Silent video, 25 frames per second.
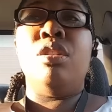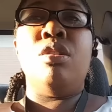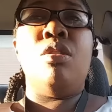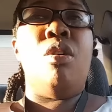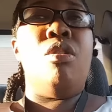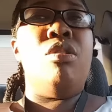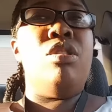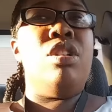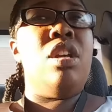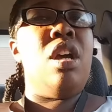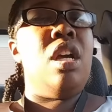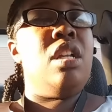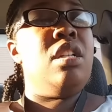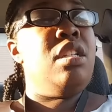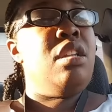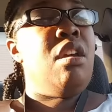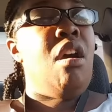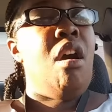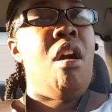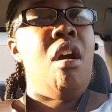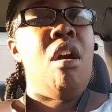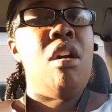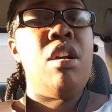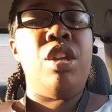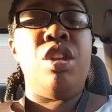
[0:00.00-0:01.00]
So a
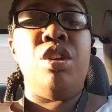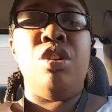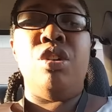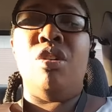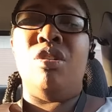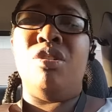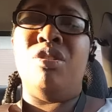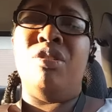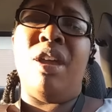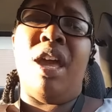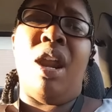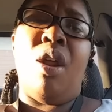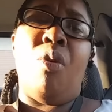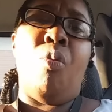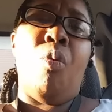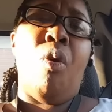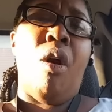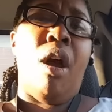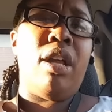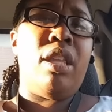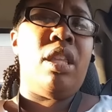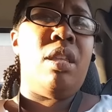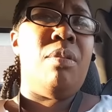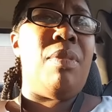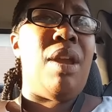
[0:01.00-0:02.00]
dog, you know, you got to
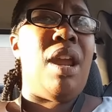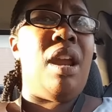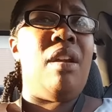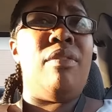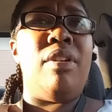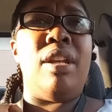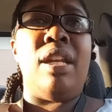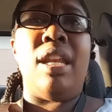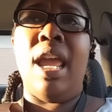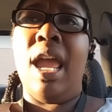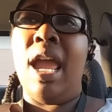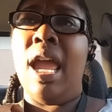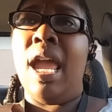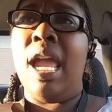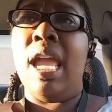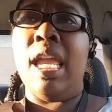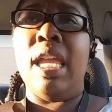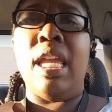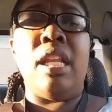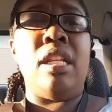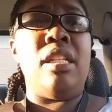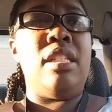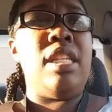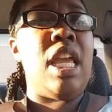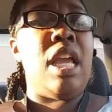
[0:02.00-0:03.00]
walk them every
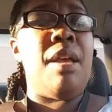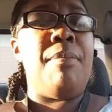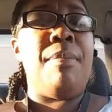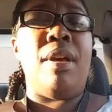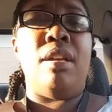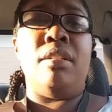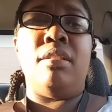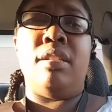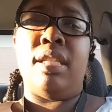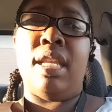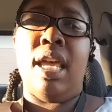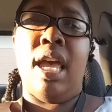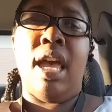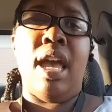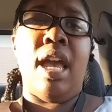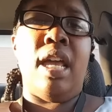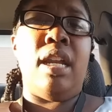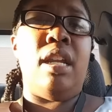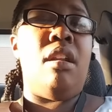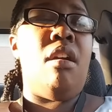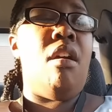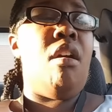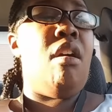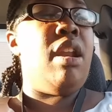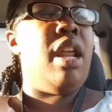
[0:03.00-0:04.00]
day and take them
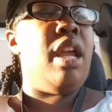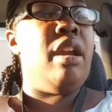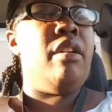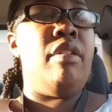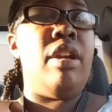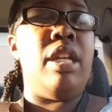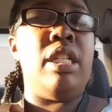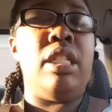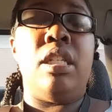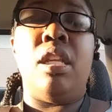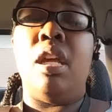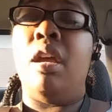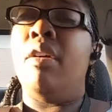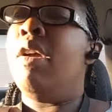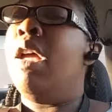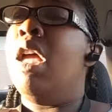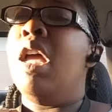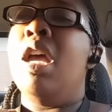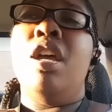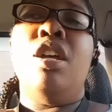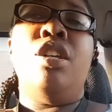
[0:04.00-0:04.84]
outside and all that great stuff.